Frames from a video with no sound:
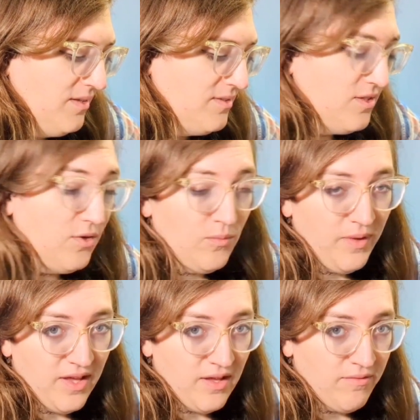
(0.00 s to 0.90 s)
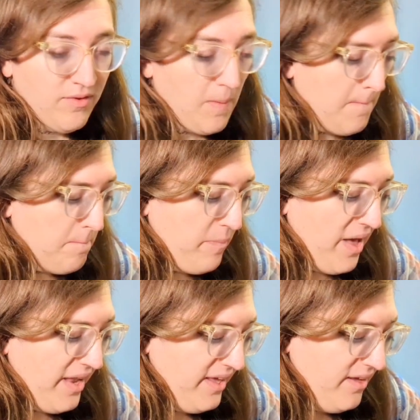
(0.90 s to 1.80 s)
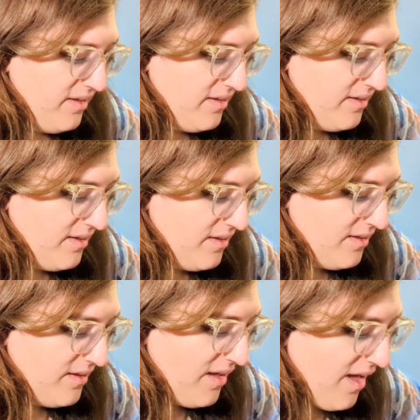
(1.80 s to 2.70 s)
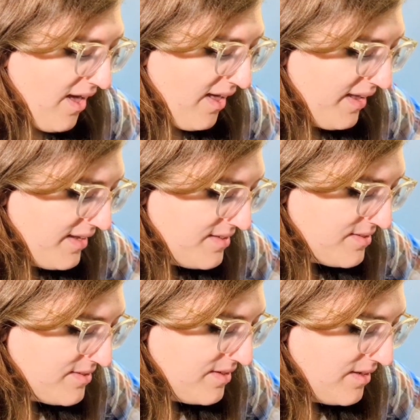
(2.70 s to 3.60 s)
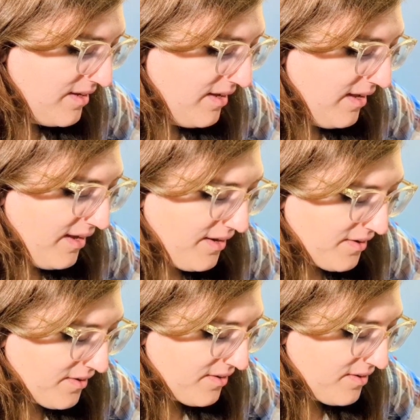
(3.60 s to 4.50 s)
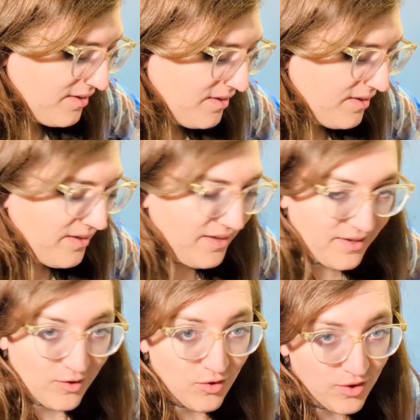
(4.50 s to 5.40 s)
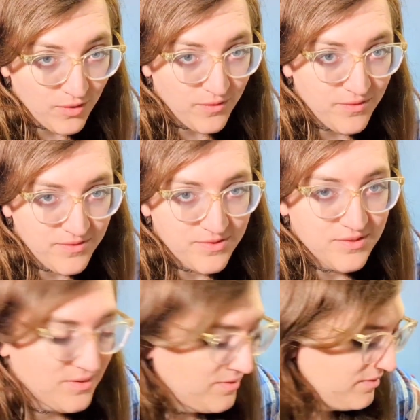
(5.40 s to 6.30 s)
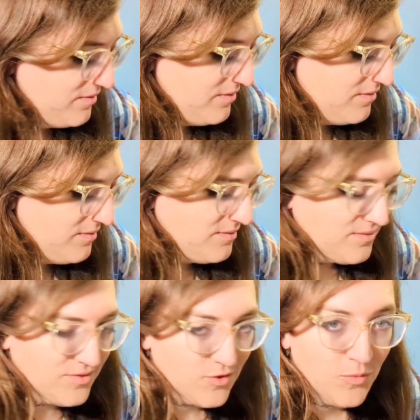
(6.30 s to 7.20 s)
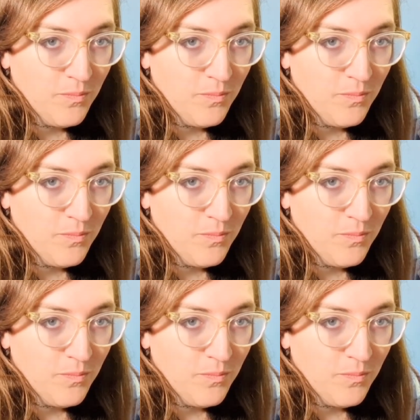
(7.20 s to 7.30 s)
So we have body, eyes, hair, and clothes. So